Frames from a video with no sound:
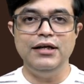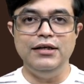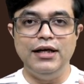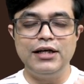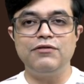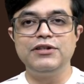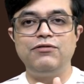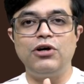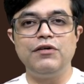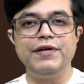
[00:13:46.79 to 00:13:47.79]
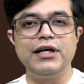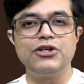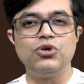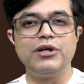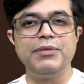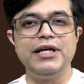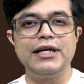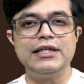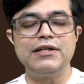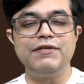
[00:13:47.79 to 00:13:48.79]
None of the following are showing brain
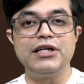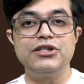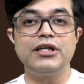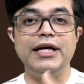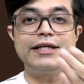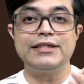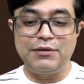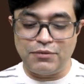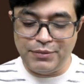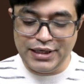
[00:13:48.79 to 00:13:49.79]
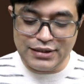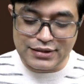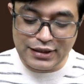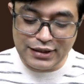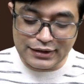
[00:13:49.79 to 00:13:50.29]
calcification except means